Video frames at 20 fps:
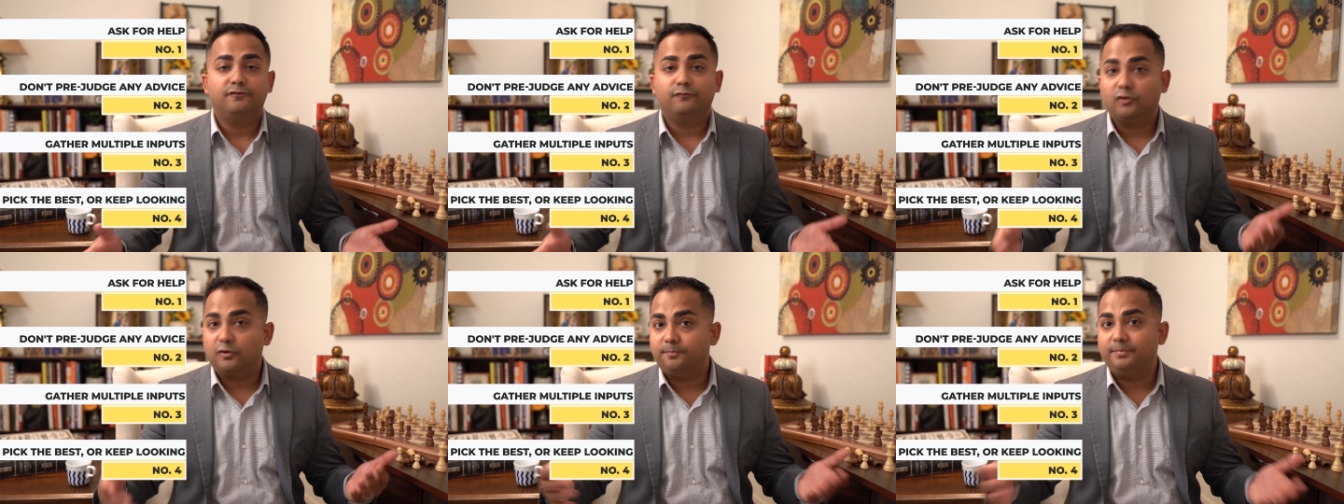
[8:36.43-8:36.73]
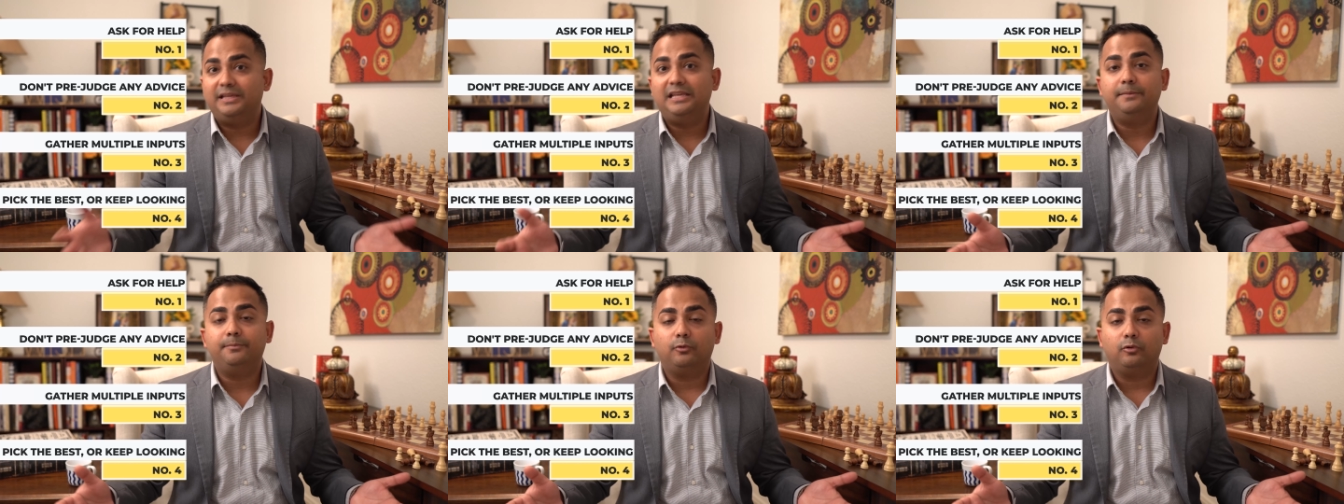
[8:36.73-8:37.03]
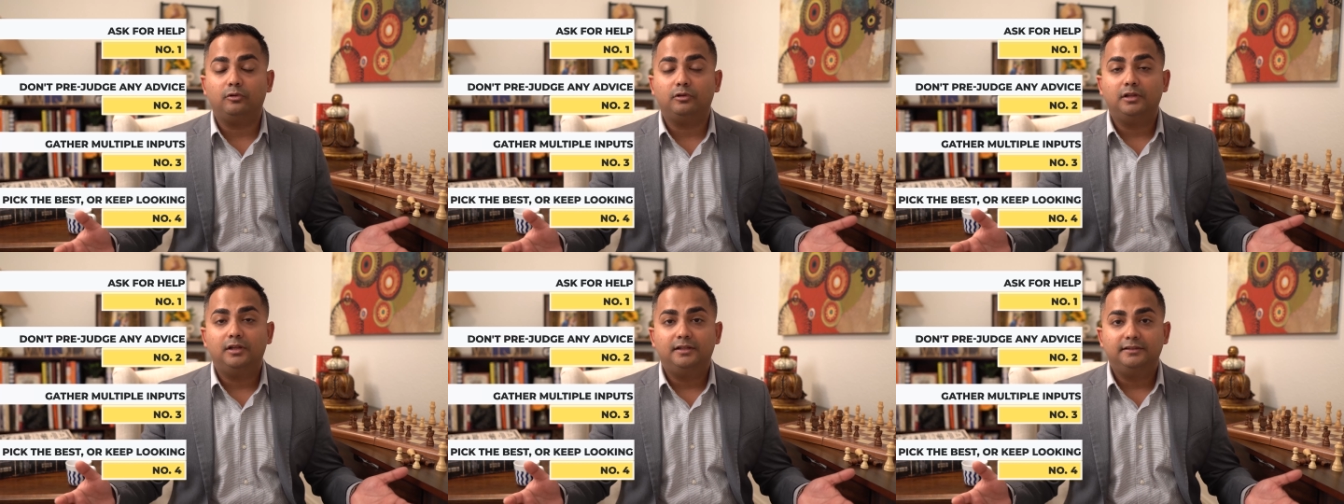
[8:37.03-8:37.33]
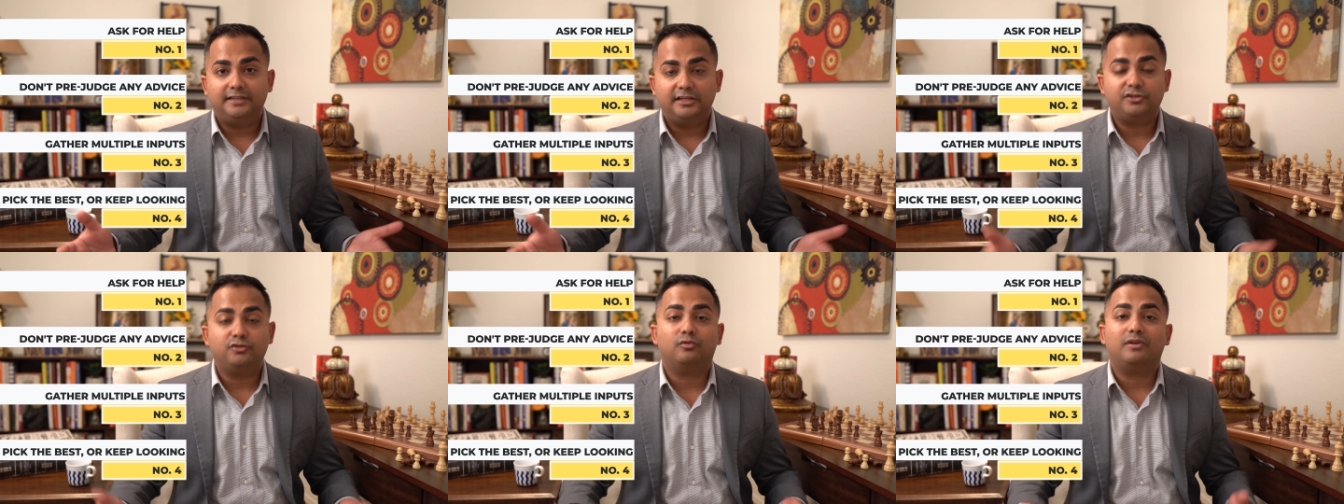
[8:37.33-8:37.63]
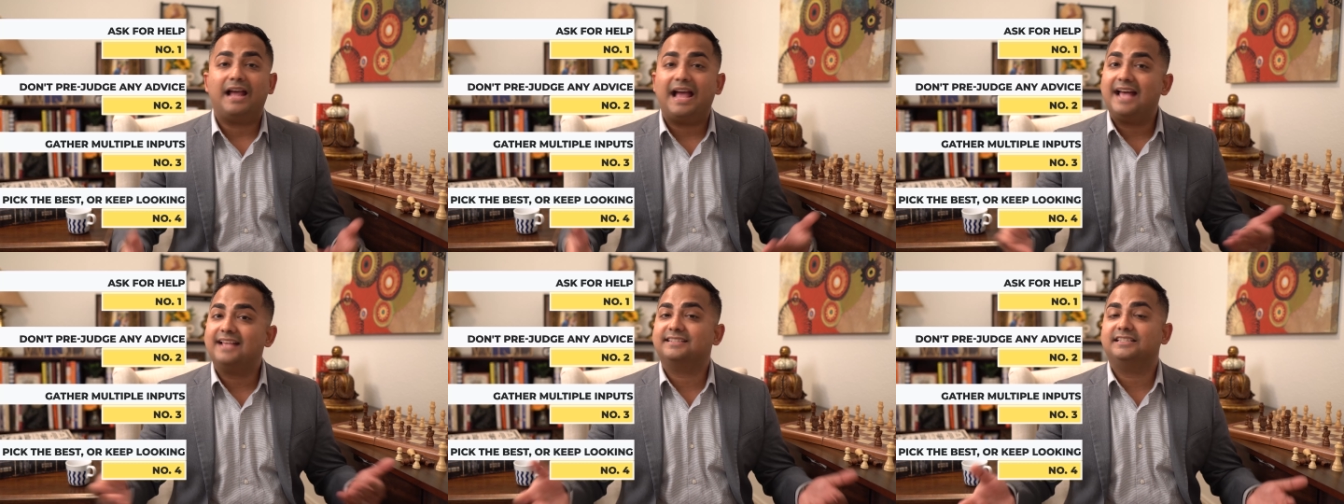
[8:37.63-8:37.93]
for people that
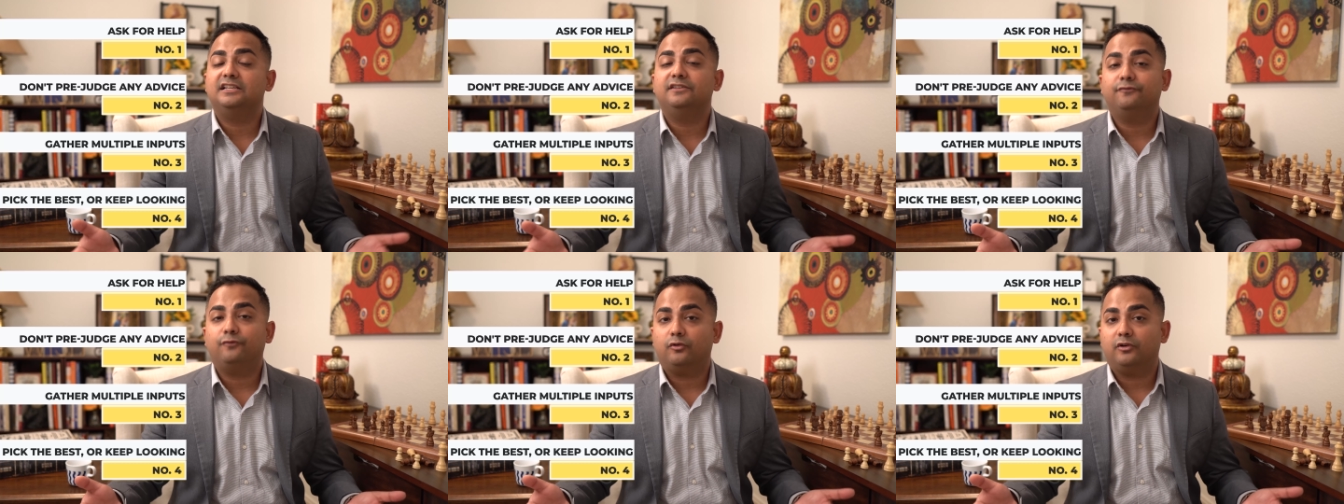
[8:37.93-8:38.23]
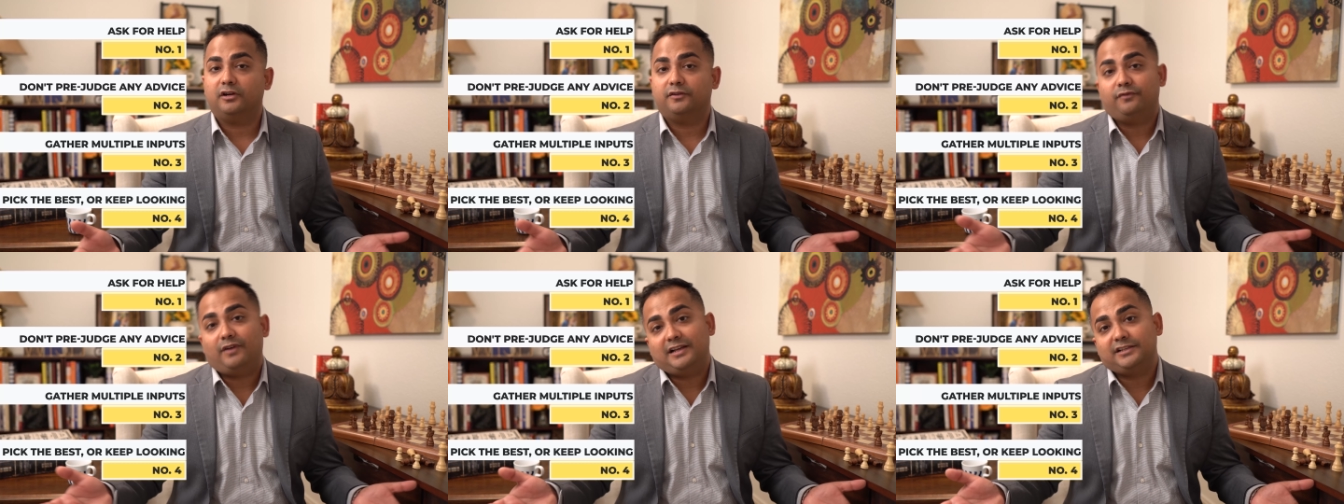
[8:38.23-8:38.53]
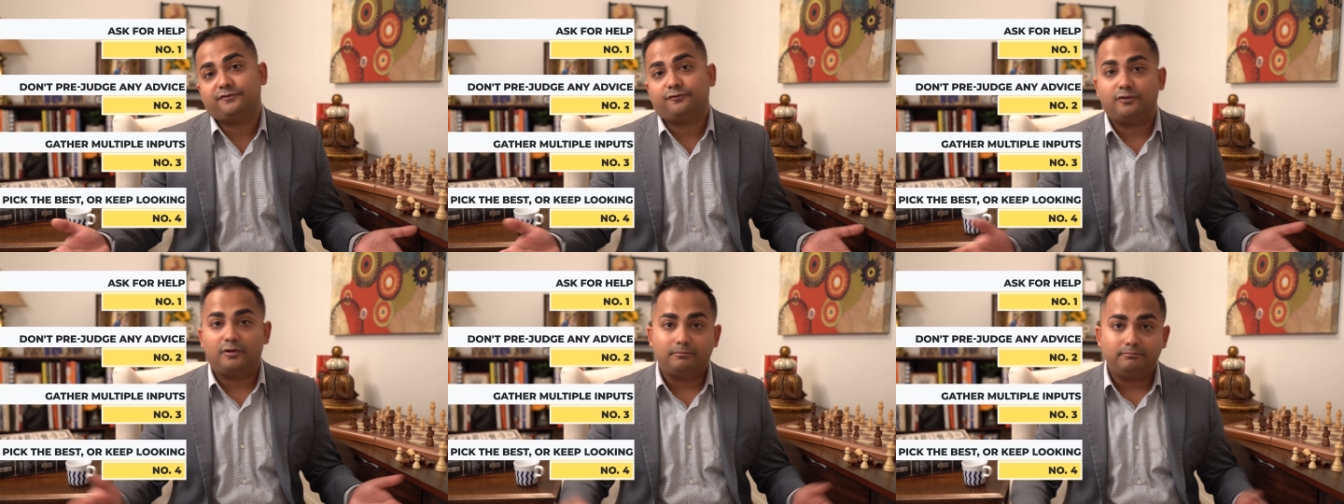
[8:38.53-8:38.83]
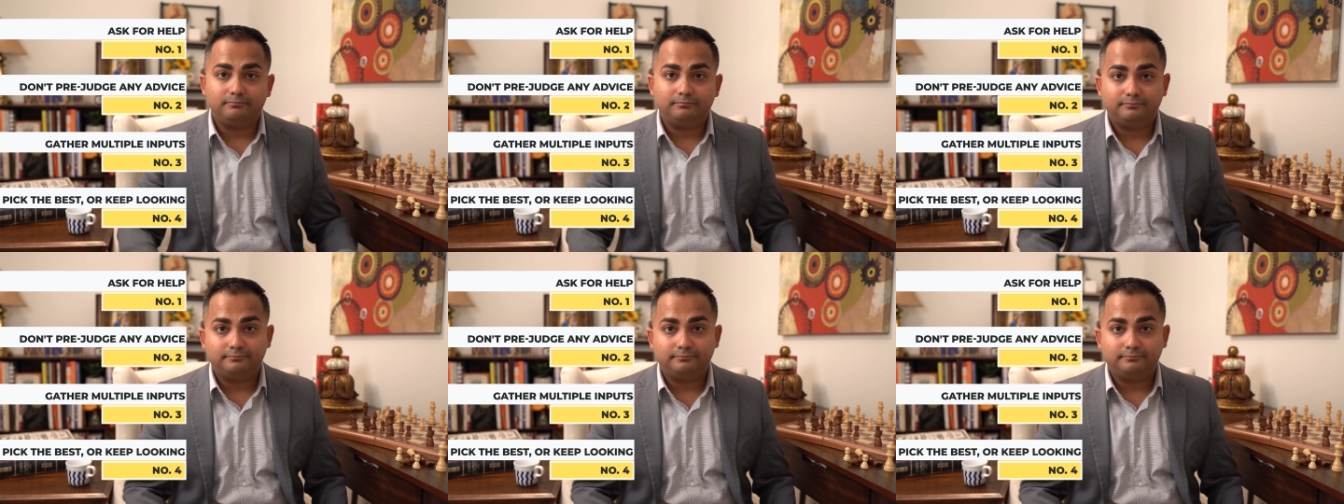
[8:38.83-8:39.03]
you're asking for advice from.